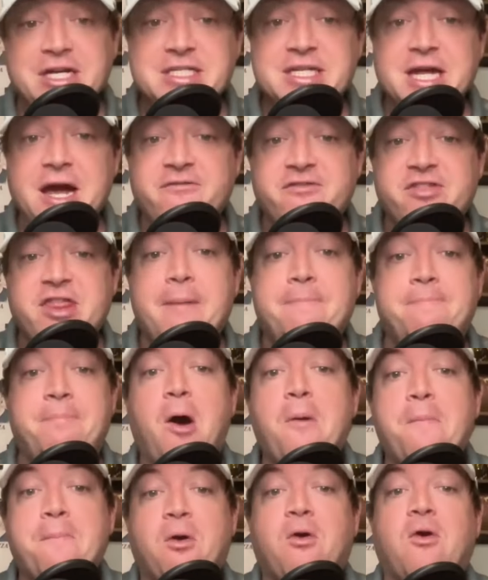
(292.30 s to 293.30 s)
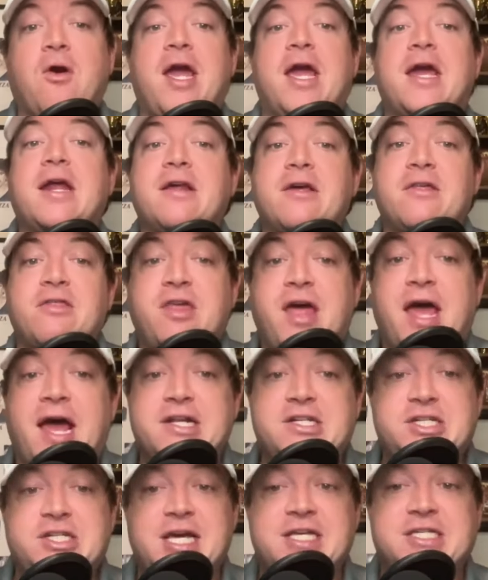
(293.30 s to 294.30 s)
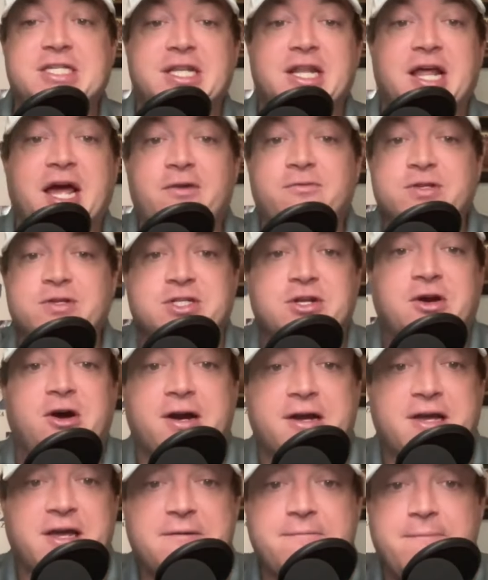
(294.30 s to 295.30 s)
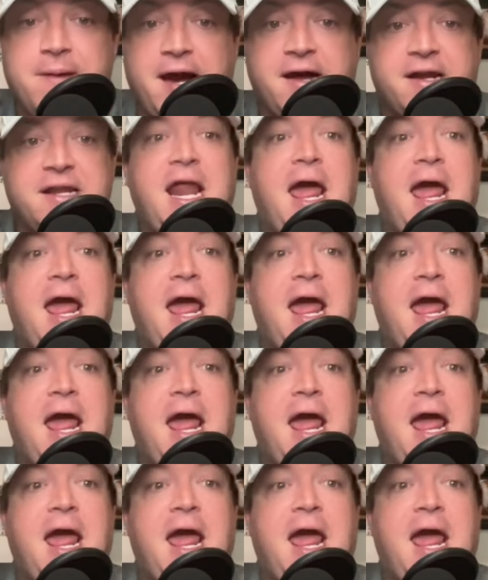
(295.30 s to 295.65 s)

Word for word: it's time for that boat parade that Jason Licht was talking about.